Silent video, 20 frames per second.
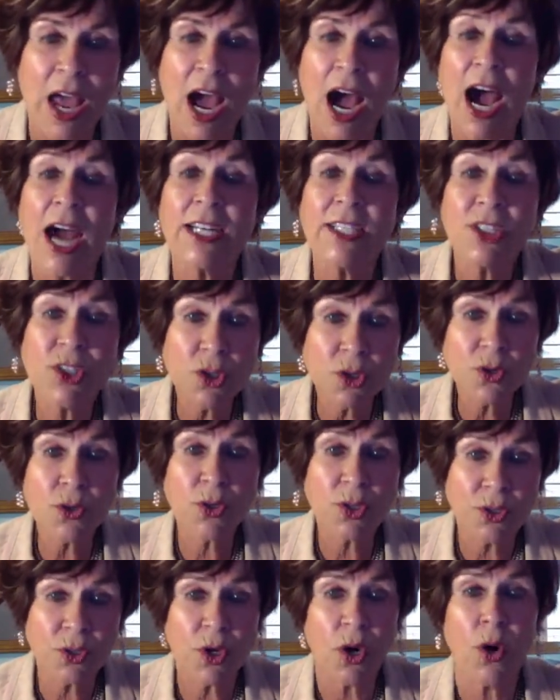a neutral
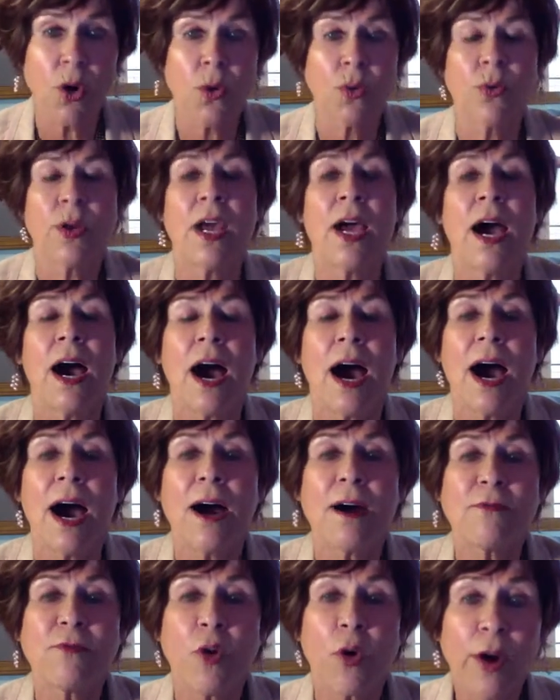tone
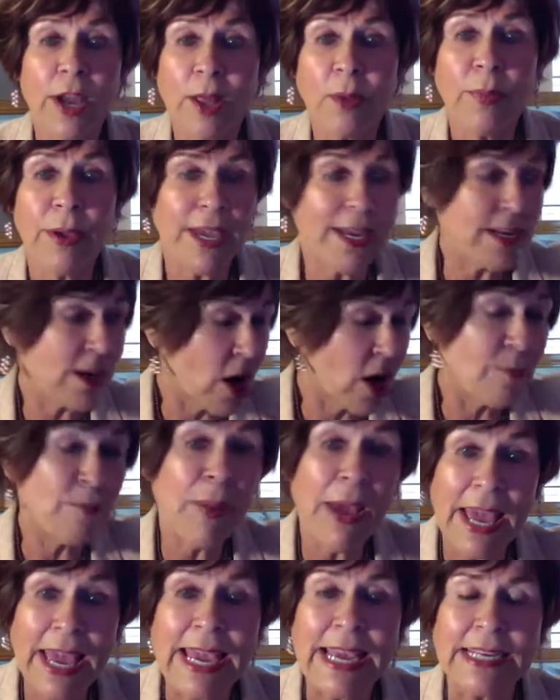of oil paint or
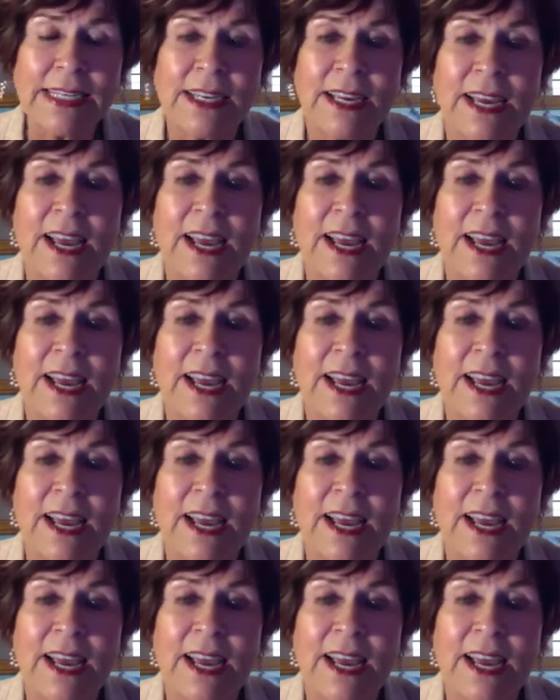paint,